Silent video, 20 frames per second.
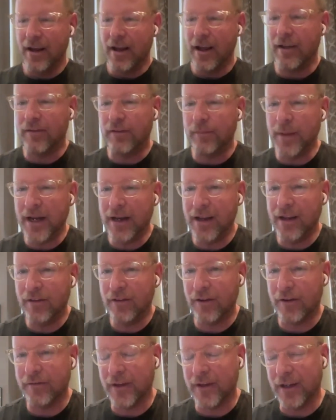as many
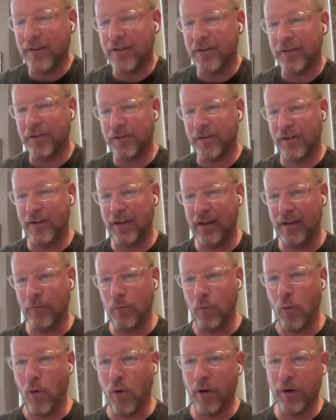sort of internecine
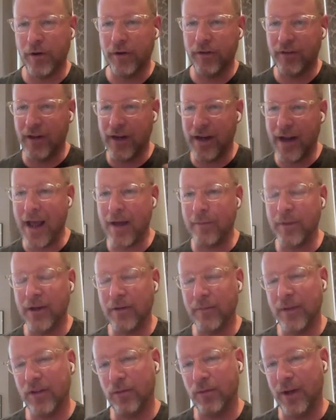wars that
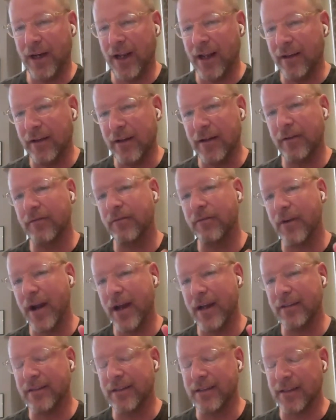happened between England and
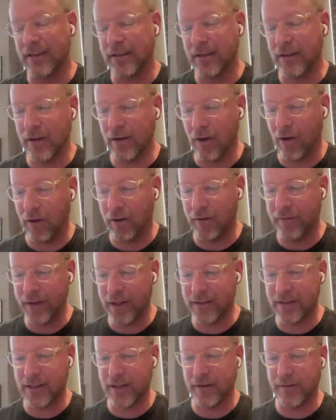France and all of
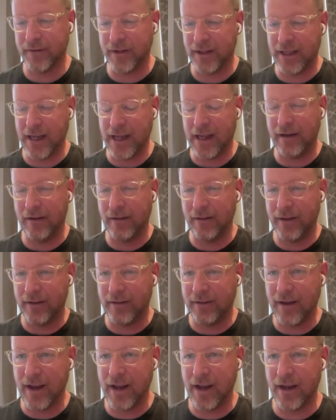that stuff, at the end of the
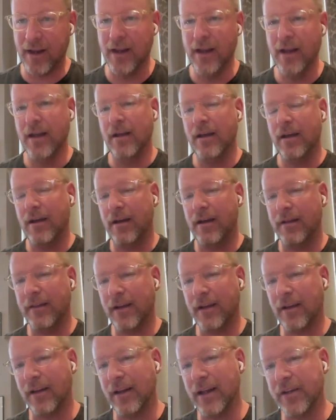day, uh,
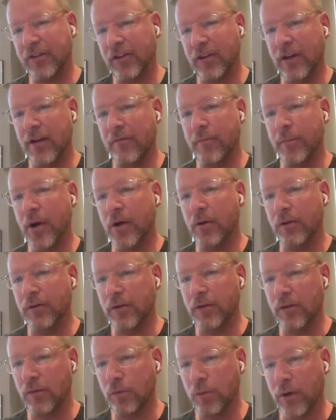the collection of
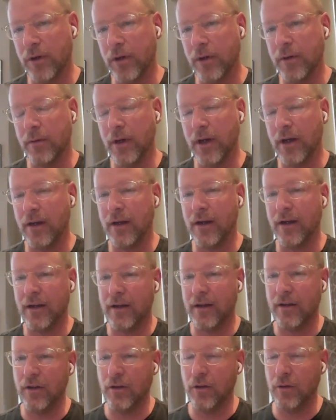bones were, uh,
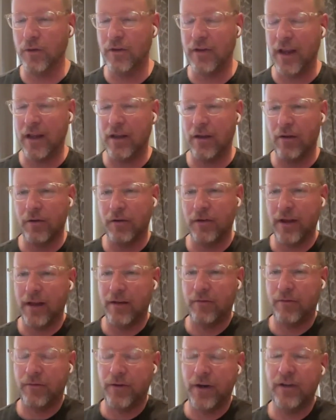you take your
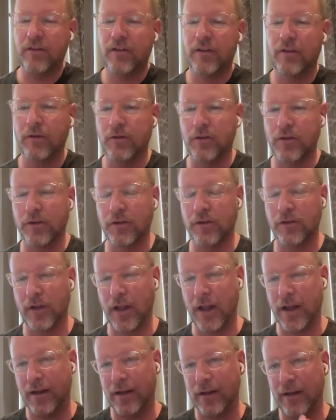dead French soldiers
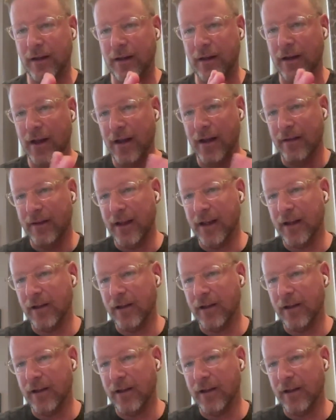and the